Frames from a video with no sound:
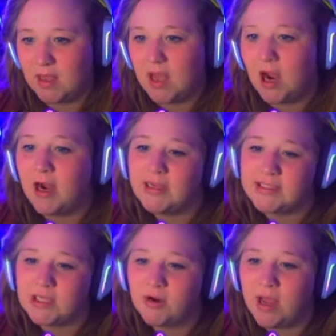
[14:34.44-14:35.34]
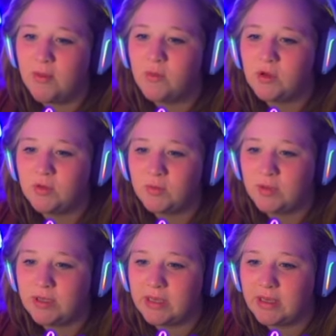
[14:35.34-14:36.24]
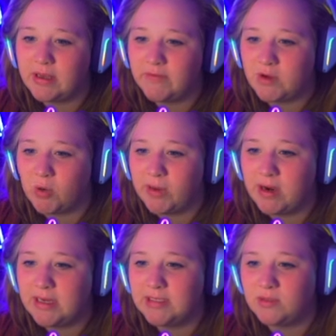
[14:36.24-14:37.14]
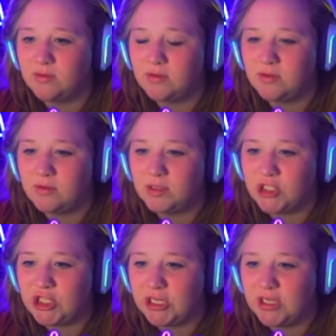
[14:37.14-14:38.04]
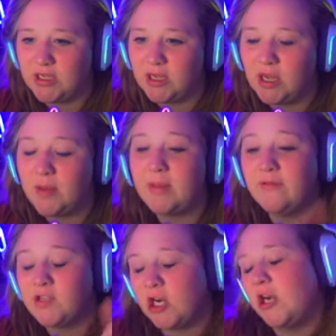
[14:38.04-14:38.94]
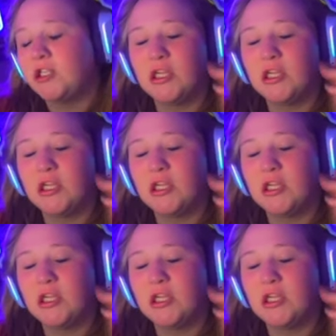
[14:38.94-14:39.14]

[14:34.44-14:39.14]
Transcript: All right, so Emerald will give career and school chance um, if charged.